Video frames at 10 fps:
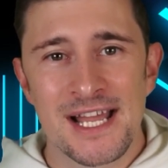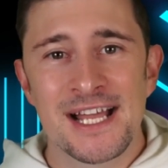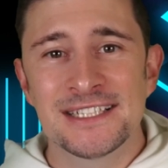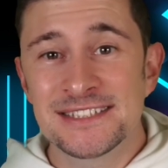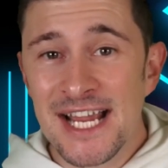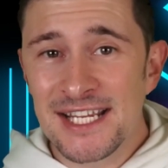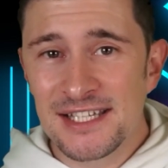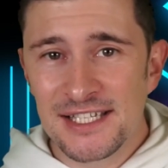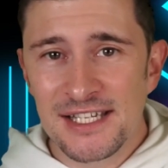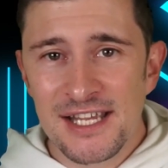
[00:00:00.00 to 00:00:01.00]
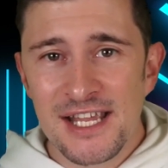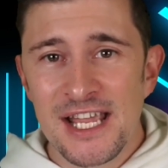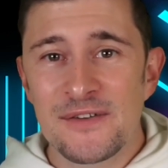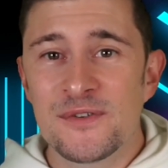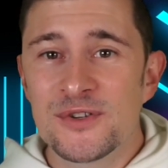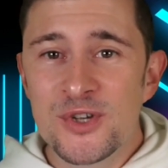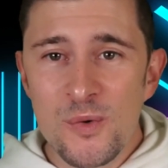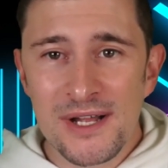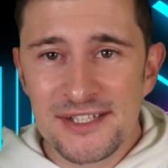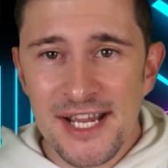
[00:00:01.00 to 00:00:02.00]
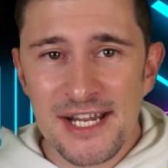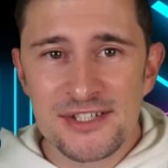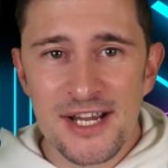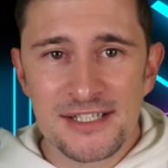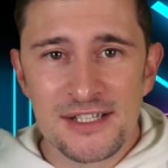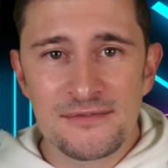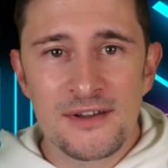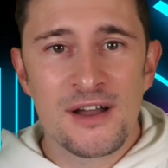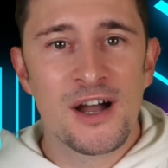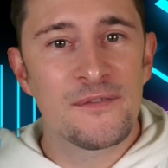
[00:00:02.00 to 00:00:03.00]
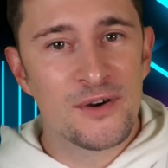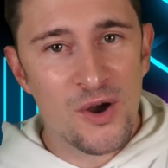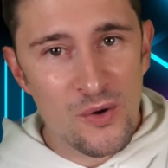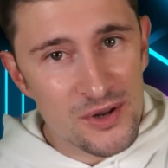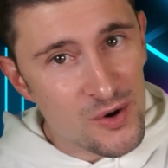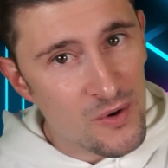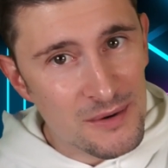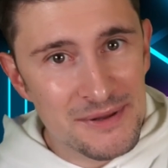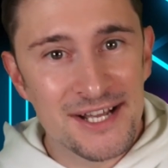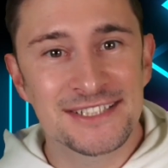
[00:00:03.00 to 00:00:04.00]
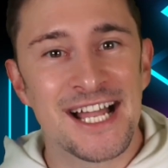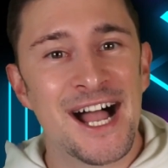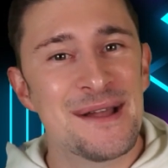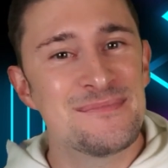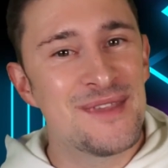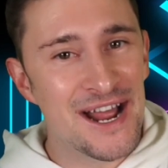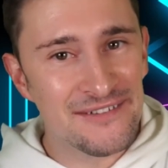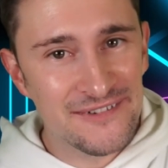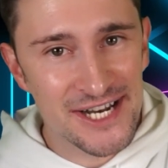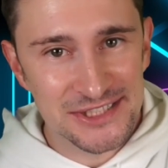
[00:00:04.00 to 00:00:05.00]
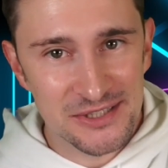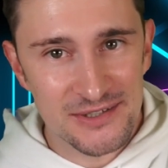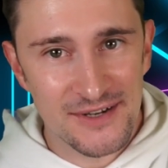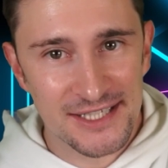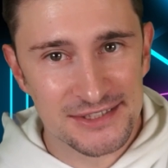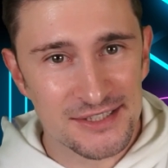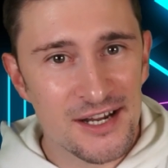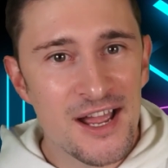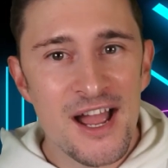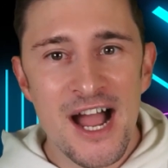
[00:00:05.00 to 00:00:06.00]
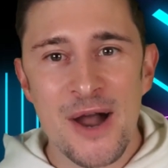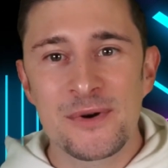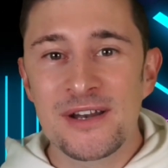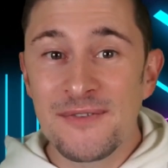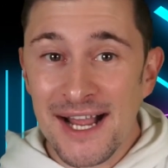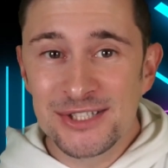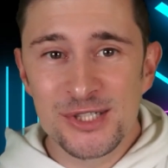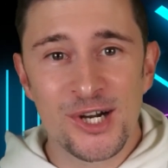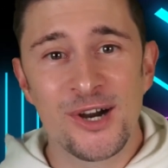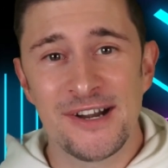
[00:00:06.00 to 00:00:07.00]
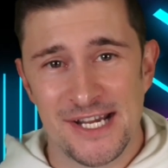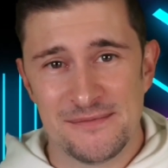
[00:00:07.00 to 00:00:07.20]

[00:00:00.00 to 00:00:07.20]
Secondly, if you do want to get Injective of your own accord because I am not a financial advisor, I would advise you to hurry.